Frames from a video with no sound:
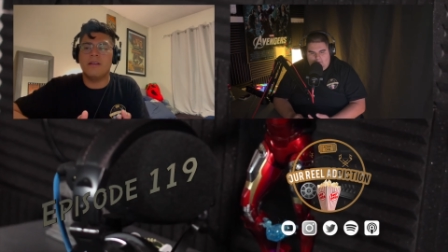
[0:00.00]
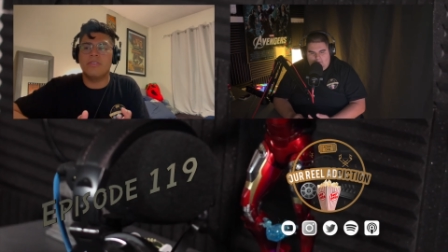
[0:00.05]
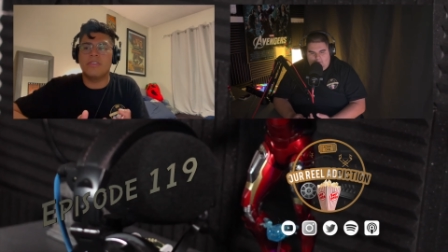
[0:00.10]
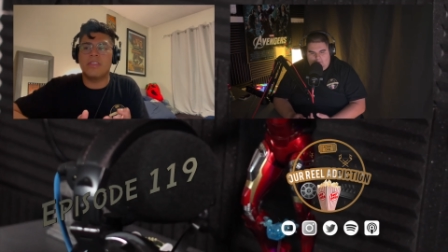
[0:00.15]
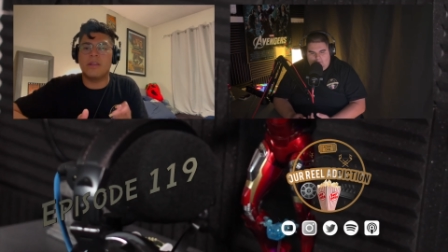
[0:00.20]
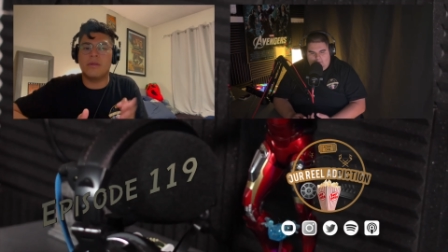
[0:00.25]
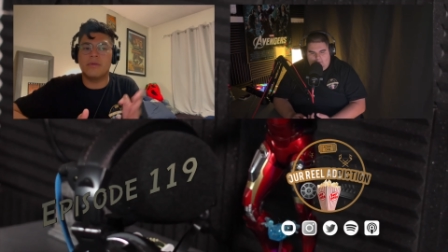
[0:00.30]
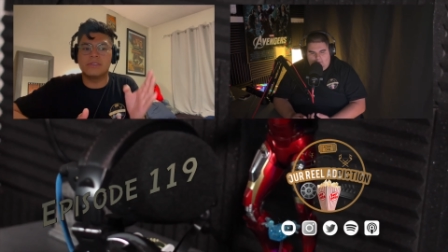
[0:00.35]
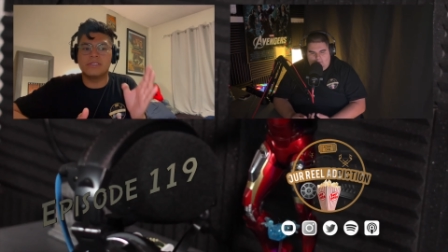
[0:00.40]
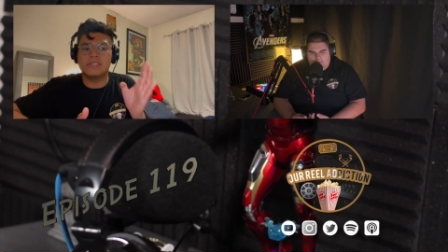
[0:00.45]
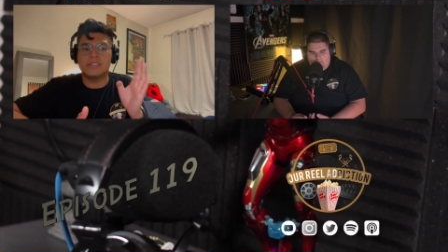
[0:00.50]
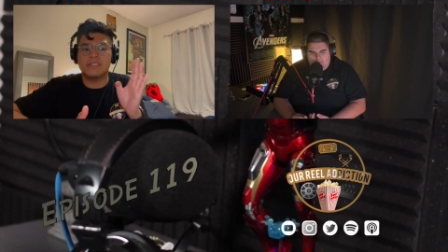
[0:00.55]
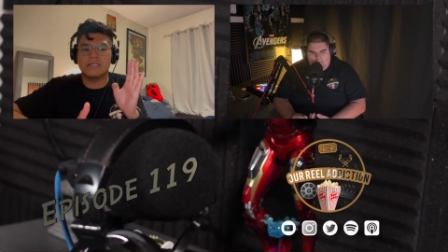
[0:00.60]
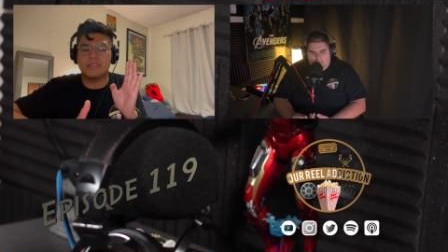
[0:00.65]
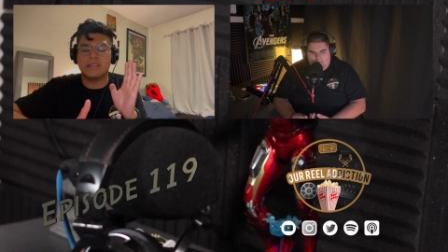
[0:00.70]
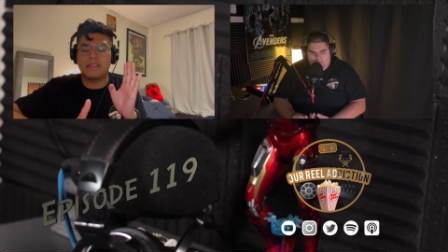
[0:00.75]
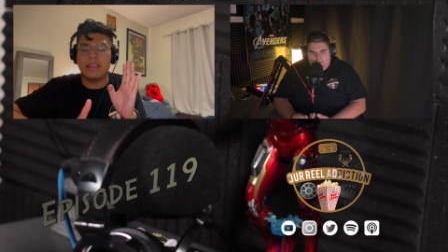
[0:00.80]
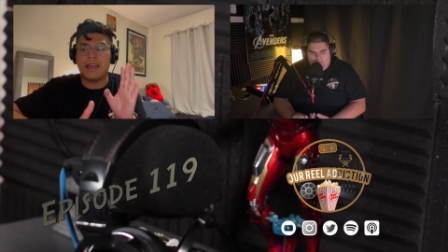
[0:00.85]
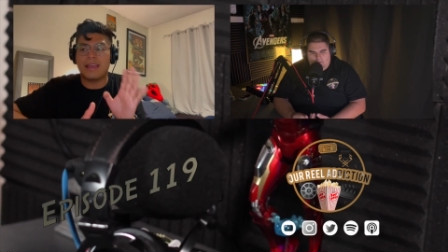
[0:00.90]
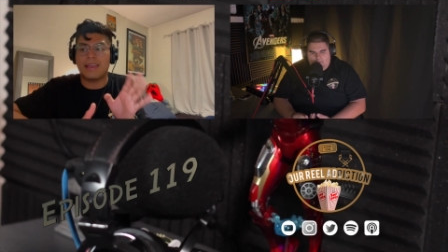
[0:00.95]
There was
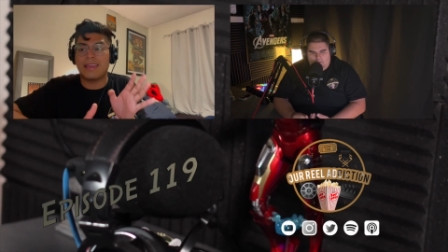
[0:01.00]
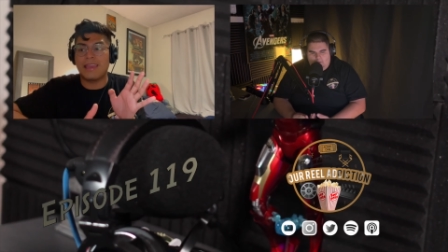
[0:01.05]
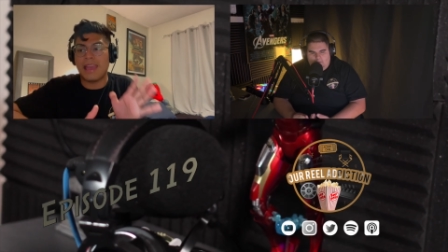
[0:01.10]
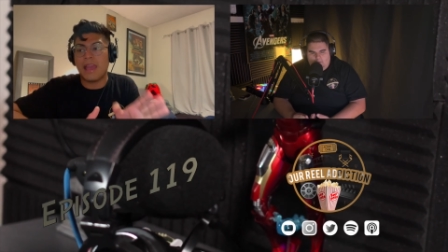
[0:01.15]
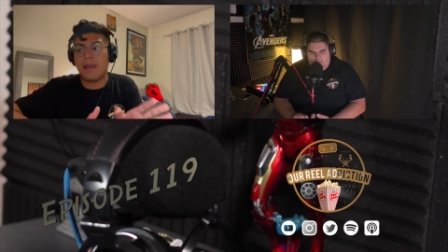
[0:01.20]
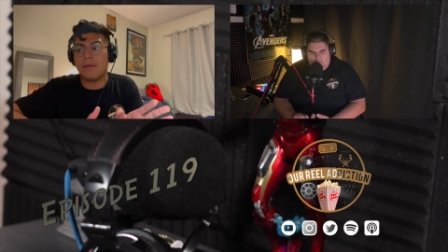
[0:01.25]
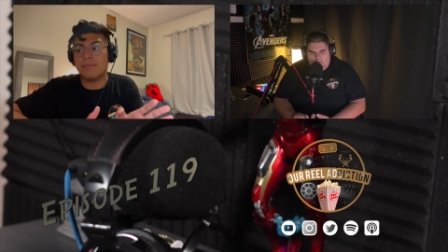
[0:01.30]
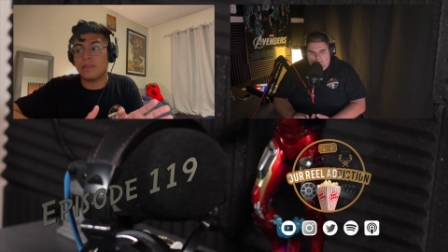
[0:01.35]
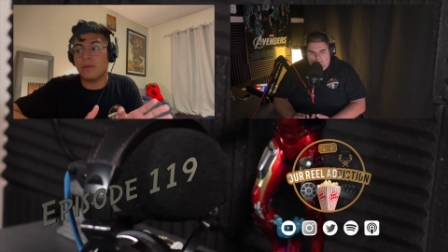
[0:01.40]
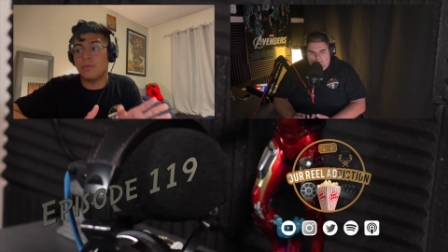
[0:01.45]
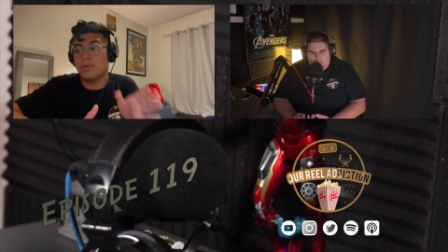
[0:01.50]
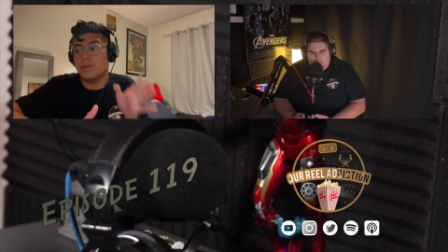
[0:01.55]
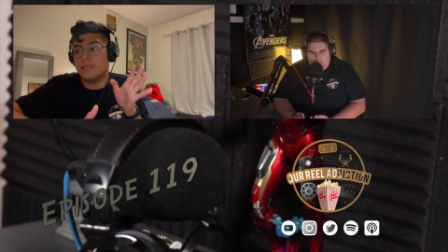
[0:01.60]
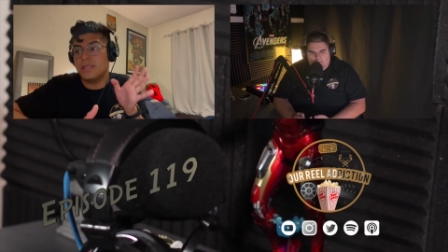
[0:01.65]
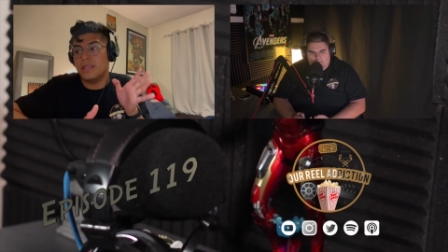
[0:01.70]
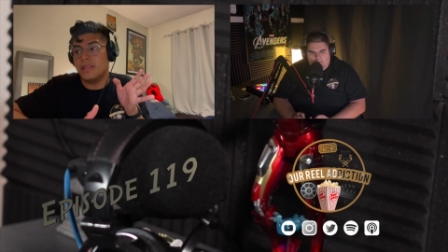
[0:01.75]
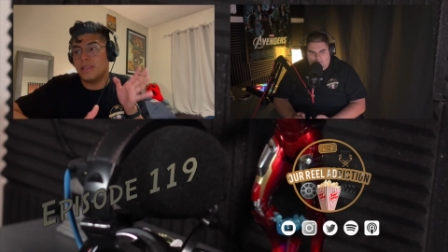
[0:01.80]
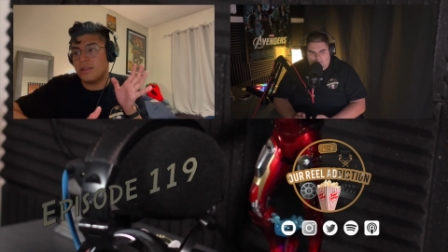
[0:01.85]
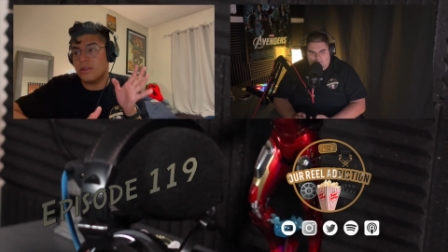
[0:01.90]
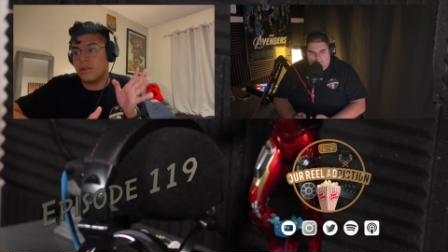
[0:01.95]
just that gap that we
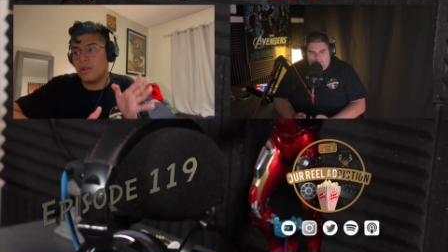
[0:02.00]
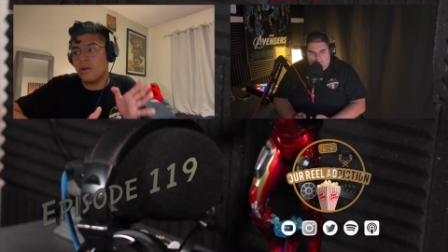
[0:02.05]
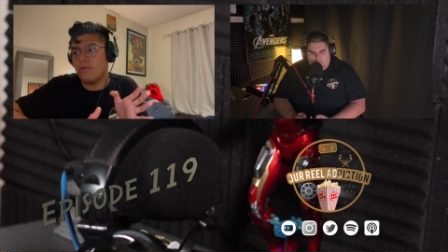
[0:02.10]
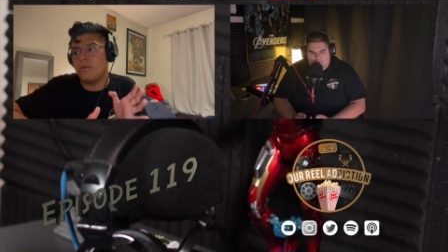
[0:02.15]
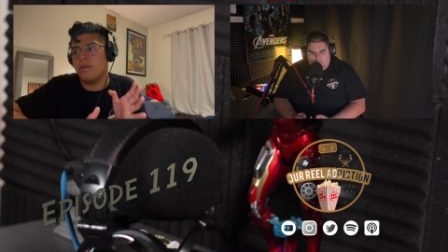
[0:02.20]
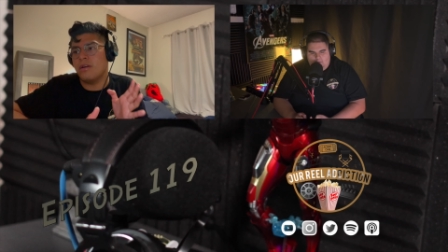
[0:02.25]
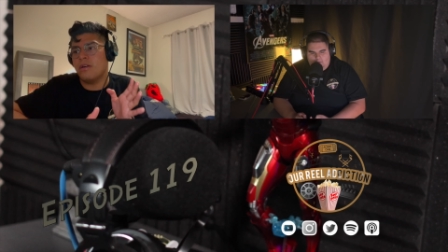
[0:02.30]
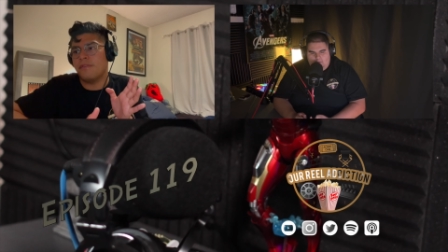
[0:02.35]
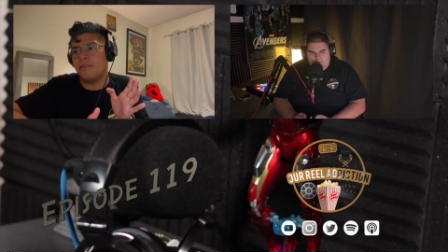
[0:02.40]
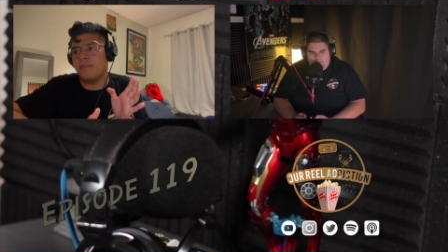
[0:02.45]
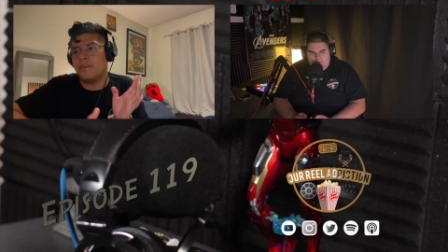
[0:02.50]
didn't know of.